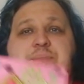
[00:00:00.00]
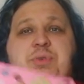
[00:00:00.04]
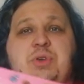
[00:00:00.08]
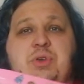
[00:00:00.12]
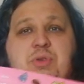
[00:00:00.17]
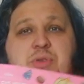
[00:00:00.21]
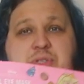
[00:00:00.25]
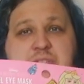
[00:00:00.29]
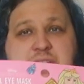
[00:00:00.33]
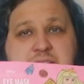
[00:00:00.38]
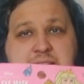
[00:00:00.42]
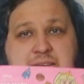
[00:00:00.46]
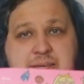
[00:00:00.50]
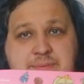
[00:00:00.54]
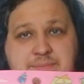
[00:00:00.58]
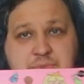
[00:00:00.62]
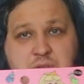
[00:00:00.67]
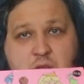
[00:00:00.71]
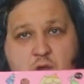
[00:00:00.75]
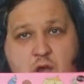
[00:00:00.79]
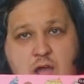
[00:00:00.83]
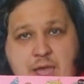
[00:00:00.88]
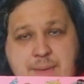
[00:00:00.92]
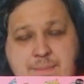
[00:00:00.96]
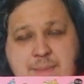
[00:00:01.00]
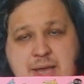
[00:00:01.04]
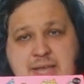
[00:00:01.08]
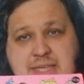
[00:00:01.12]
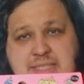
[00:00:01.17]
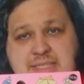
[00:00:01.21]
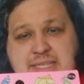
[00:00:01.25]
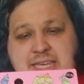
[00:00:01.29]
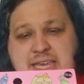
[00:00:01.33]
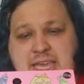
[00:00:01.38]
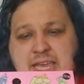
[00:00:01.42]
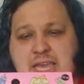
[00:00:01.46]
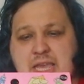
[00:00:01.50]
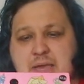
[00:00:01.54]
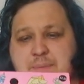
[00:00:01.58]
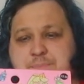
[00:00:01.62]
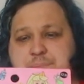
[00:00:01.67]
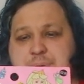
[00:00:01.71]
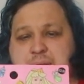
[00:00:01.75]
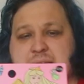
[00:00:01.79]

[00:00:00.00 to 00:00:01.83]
Beauty eye mask here,